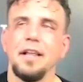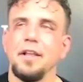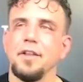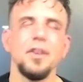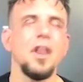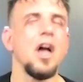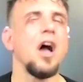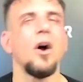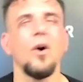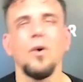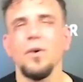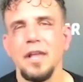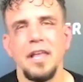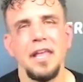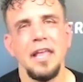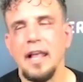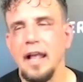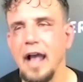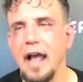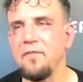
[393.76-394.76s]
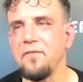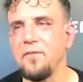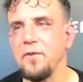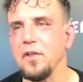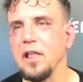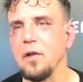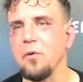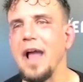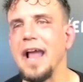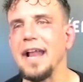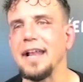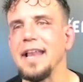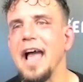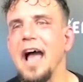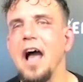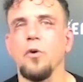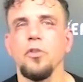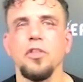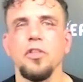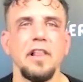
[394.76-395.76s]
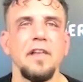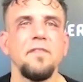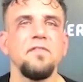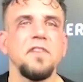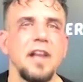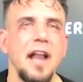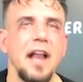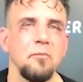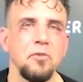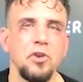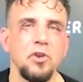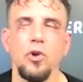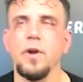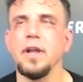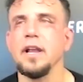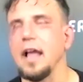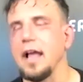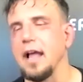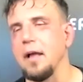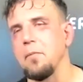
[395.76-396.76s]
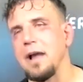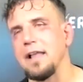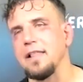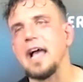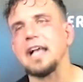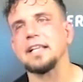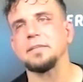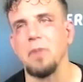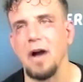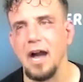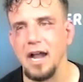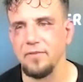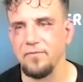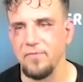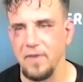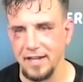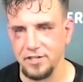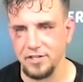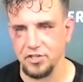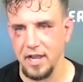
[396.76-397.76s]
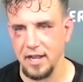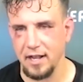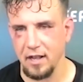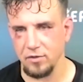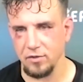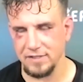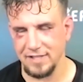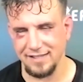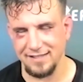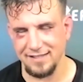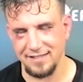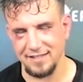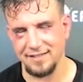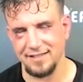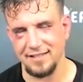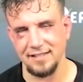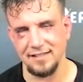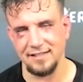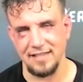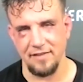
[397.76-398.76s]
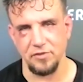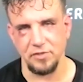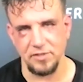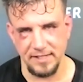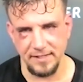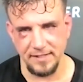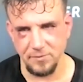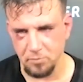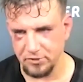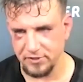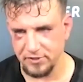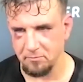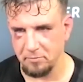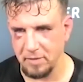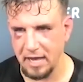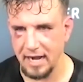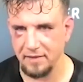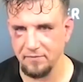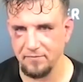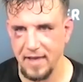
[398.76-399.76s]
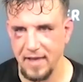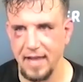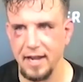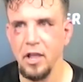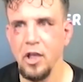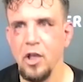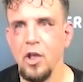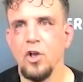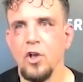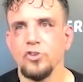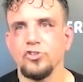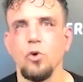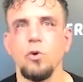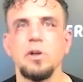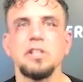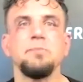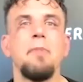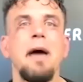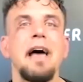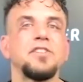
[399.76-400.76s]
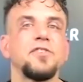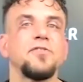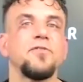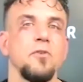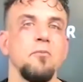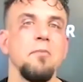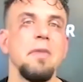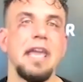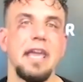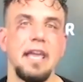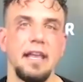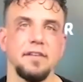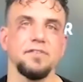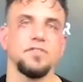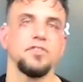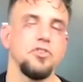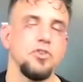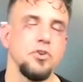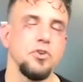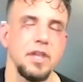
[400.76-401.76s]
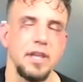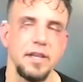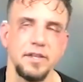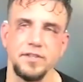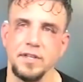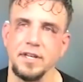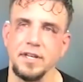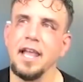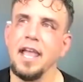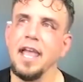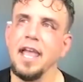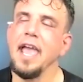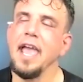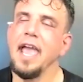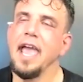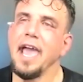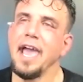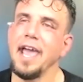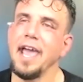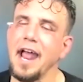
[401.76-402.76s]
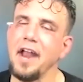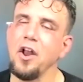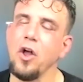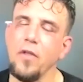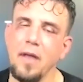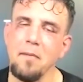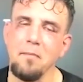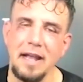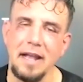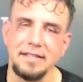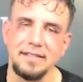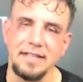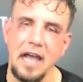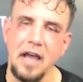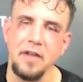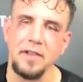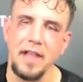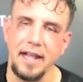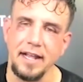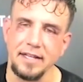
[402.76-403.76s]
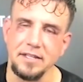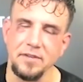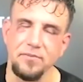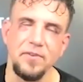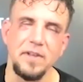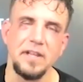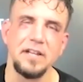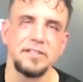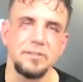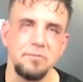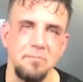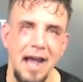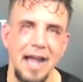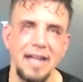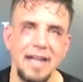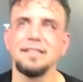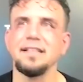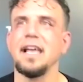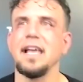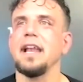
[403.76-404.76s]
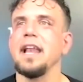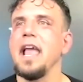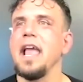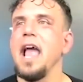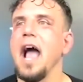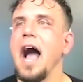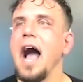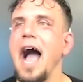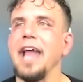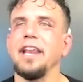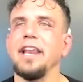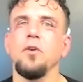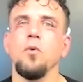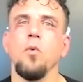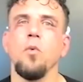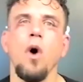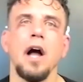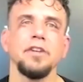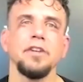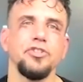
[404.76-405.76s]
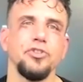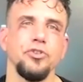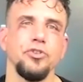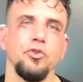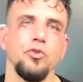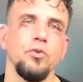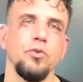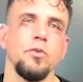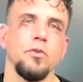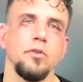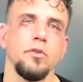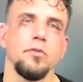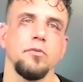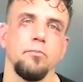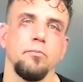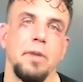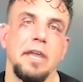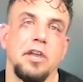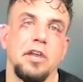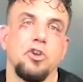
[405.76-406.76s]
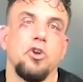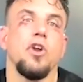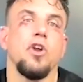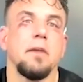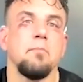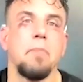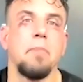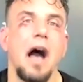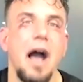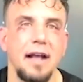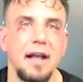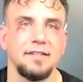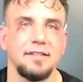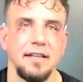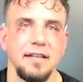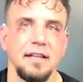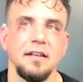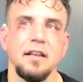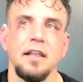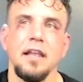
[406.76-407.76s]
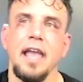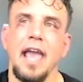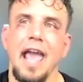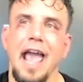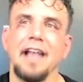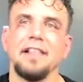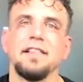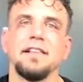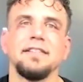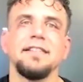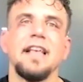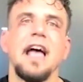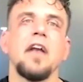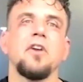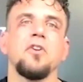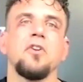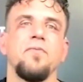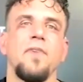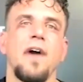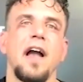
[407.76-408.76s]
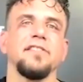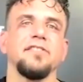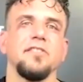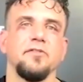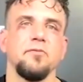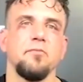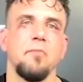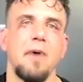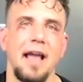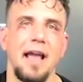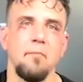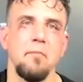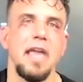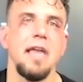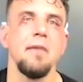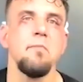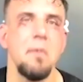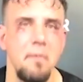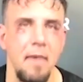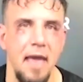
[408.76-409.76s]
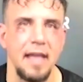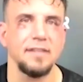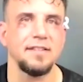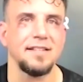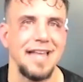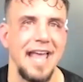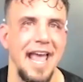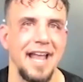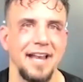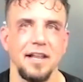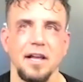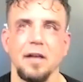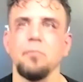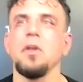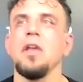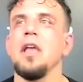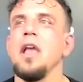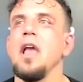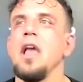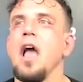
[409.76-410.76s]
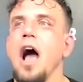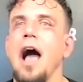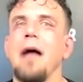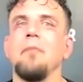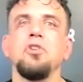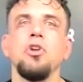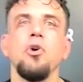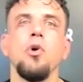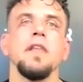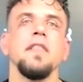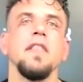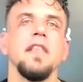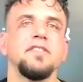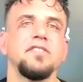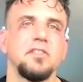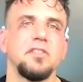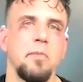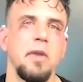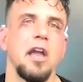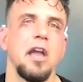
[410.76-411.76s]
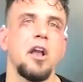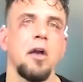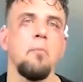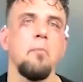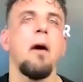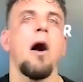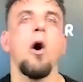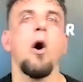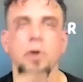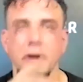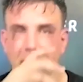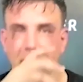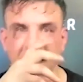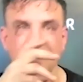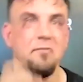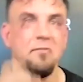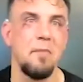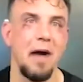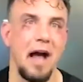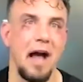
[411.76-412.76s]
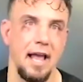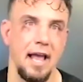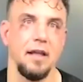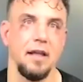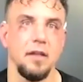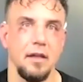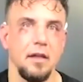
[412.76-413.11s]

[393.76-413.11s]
no, I feel that right now with the lifting I'm doing, I, my last body fat check, I was like 16, 17% body fat. So what's best for me is to do this. And, and I know that might sound like a defeatist mindset. I didn't want to be good at boxing at the sacrifice of my MMA stand up. I'm doing this to be a component of my,